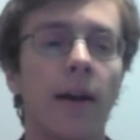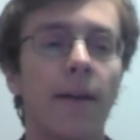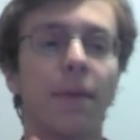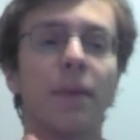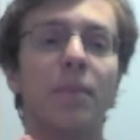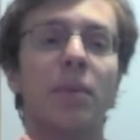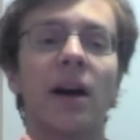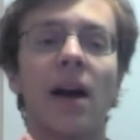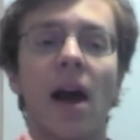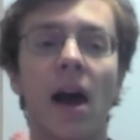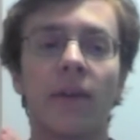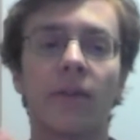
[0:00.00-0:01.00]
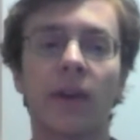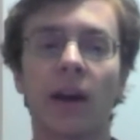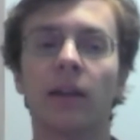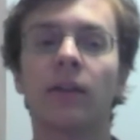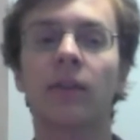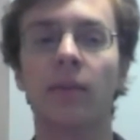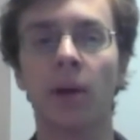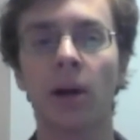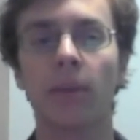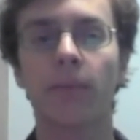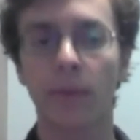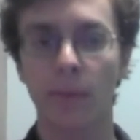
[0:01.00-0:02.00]
but I've gotten some
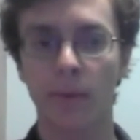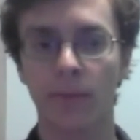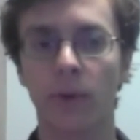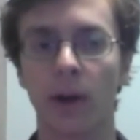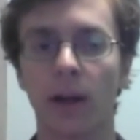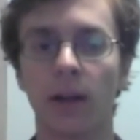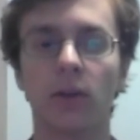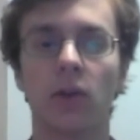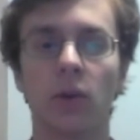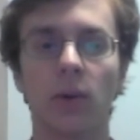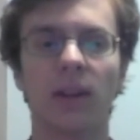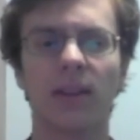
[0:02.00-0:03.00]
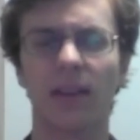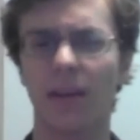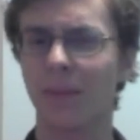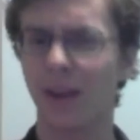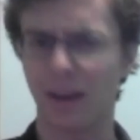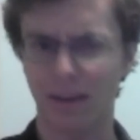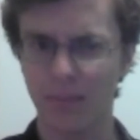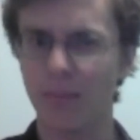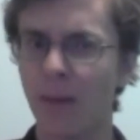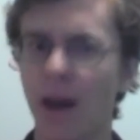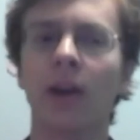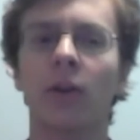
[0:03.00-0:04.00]
help from a friend doing some like
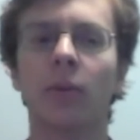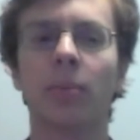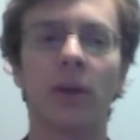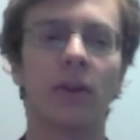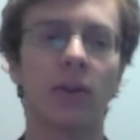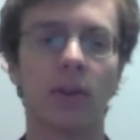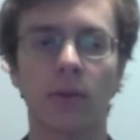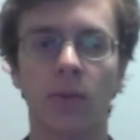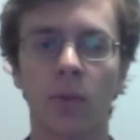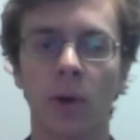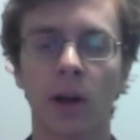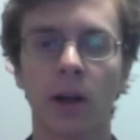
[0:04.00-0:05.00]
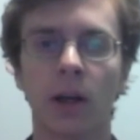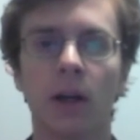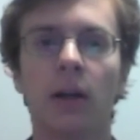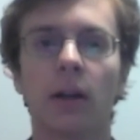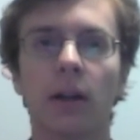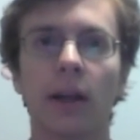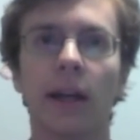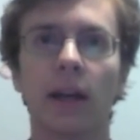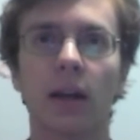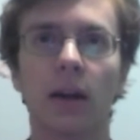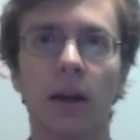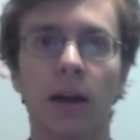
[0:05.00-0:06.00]
minor pieces of work, like
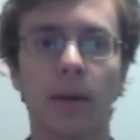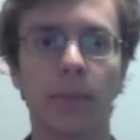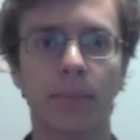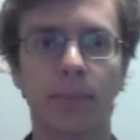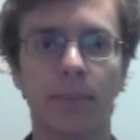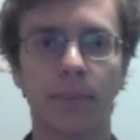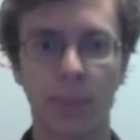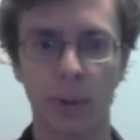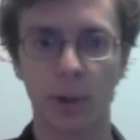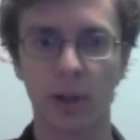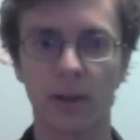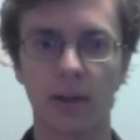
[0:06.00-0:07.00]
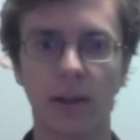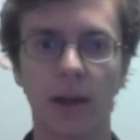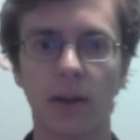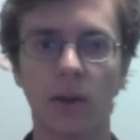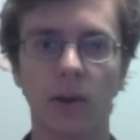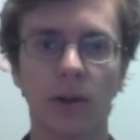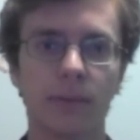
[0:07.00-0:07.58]
uh, putting together